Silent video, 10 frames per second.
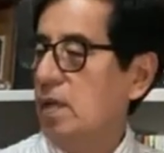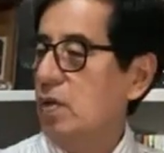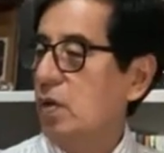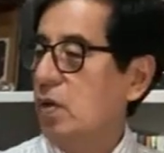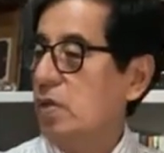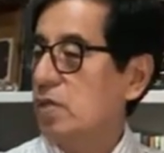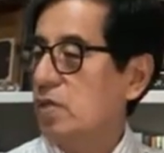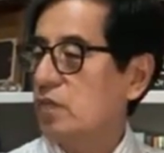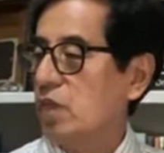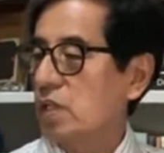You can
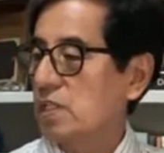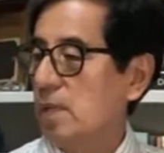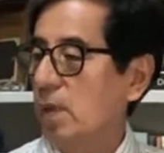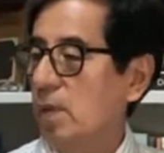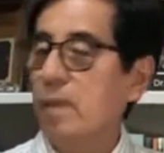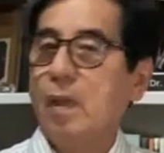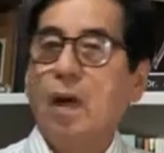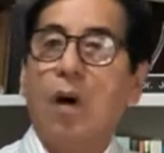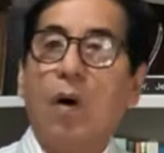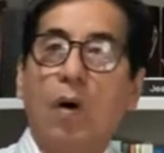use, for example,
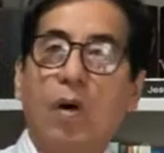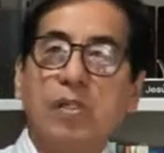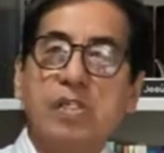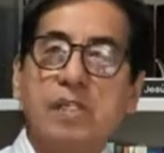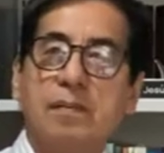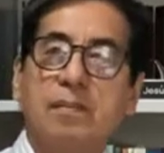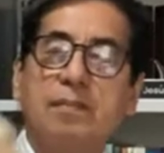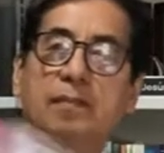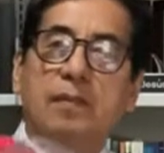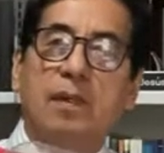oats
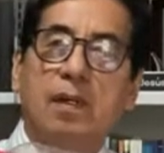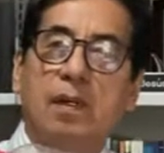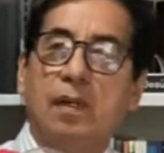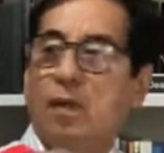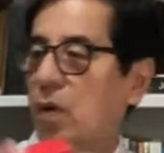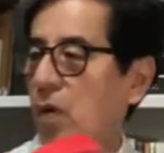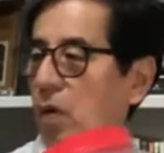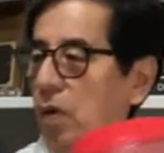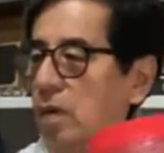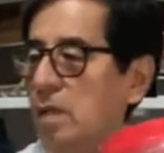
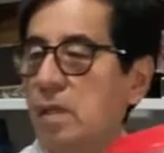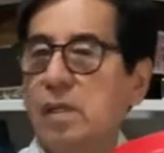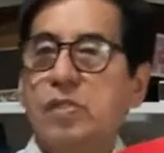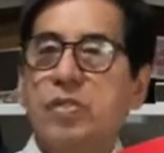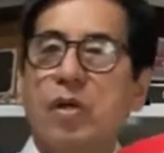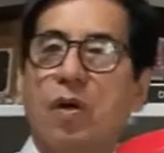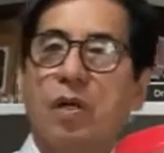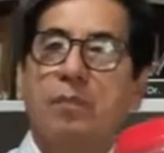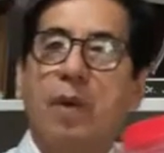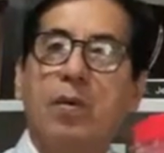or
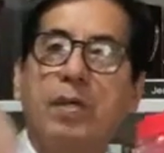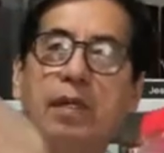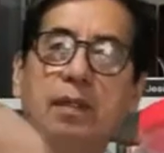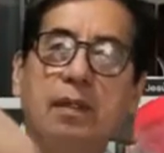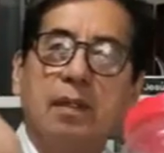chocolate powder.